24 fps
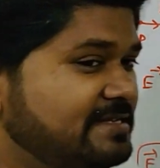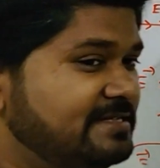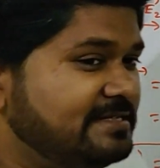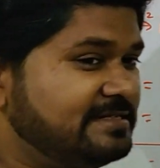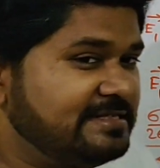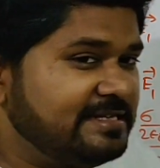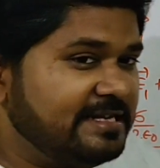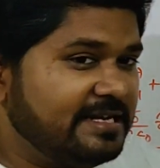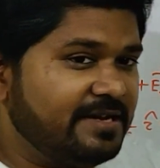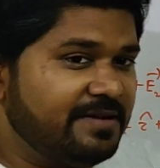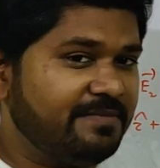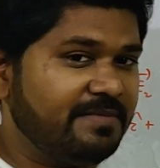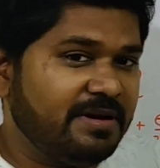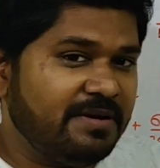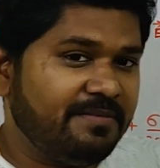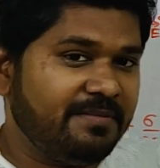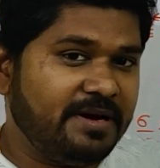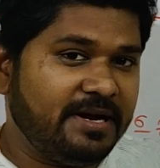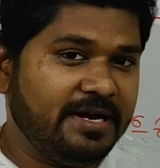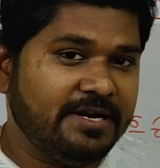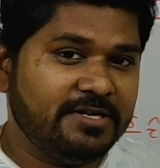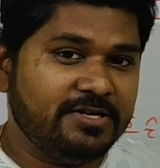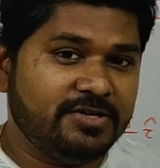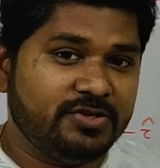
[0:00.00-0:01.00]
is sigma
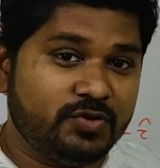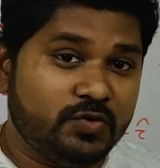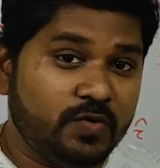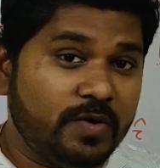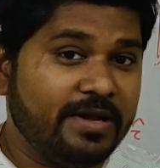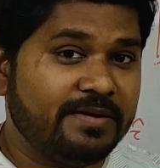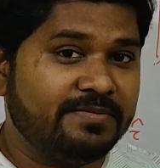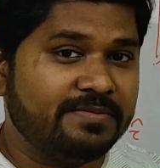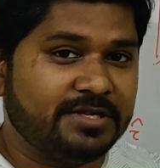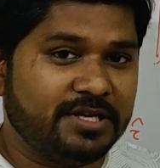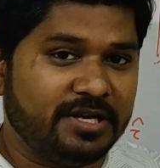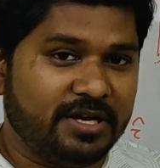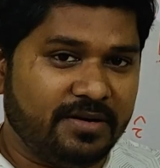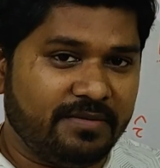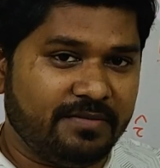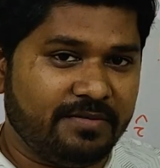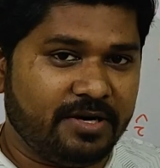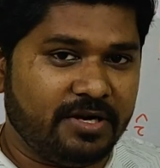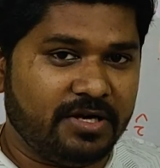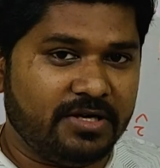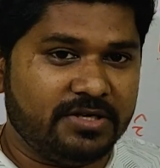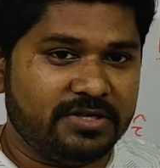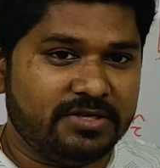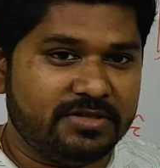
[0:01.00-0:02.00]
by 2 epsilon
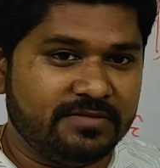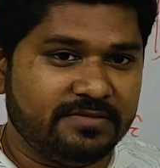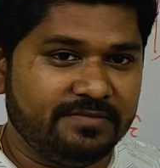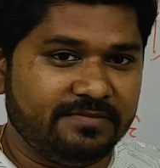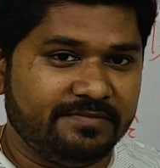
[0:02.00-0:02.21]
naught.